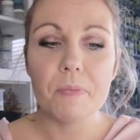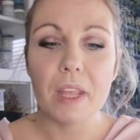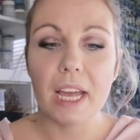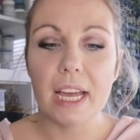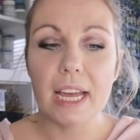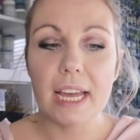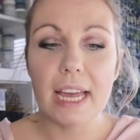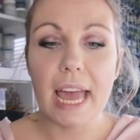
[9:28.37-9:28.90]

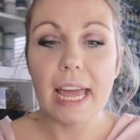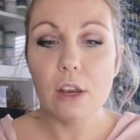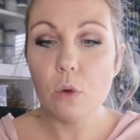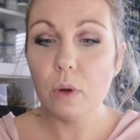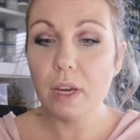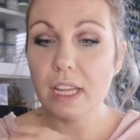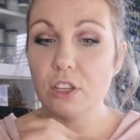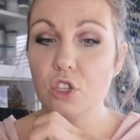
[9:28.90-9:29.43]
And
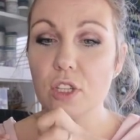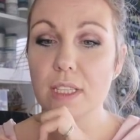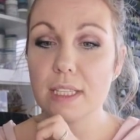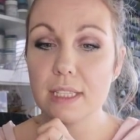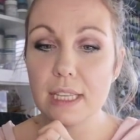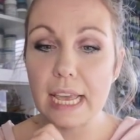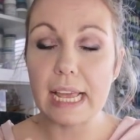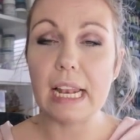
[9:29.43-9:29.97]
you can just
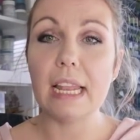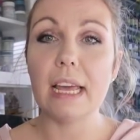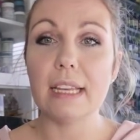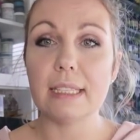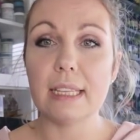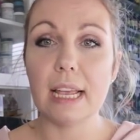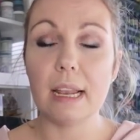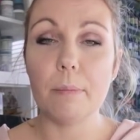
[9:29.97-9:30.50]

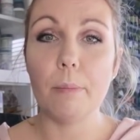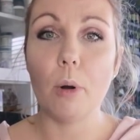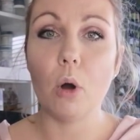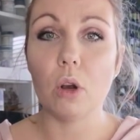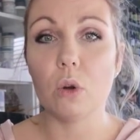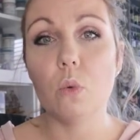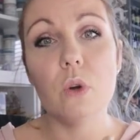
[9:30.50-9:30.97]
sell a bulk,